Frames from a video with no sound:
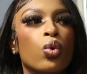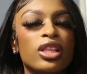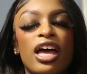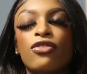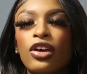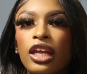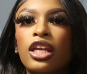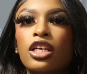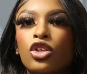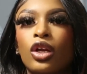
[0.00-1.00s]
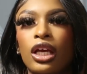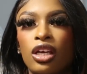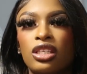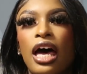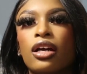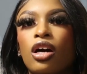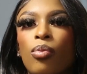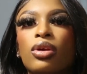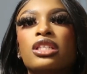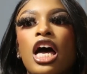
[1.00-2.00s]
what that feeling is on the inside a
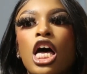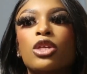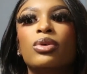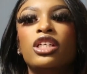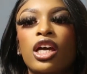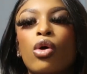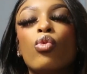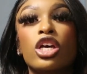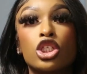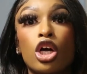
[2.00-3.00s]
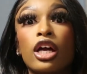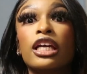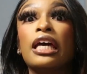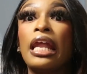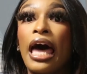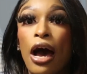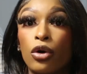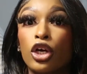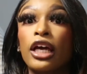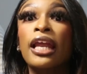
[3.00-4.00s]
couple of times, but then it start getting
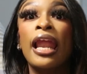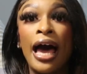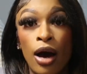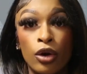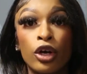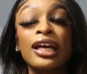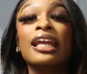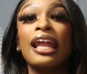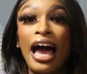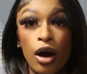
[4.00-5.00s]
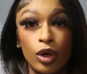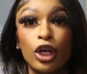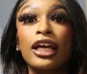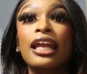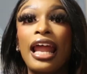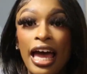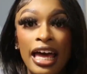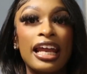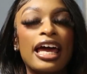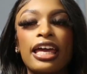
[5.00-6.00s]
louder and louder and louder and louder.
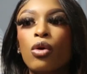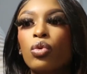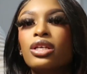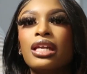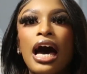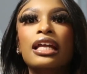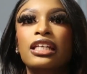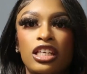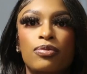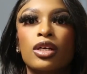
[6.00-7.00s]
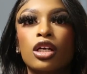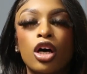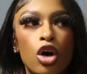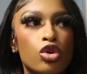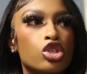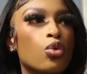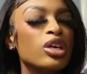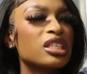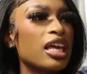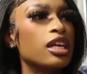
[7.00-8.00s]
Like, it would not leave me alone. So
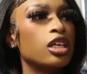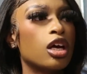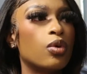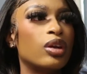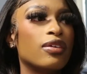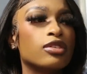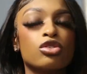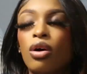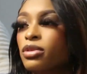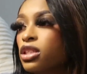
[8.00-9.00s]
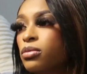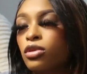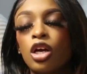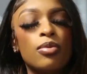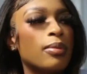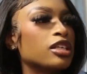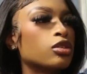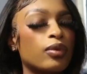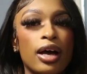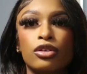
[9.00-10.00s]
we standing there or whatever. So I'm just observing my
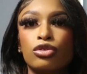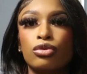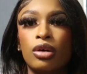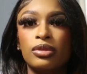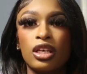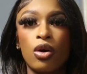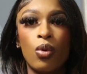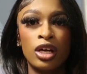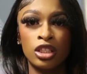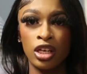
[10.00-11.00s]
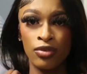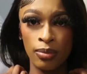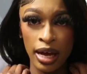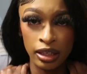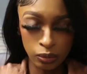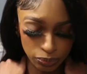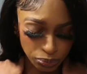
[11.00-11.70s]
surroundings, you know what I'm saying, watching everybody.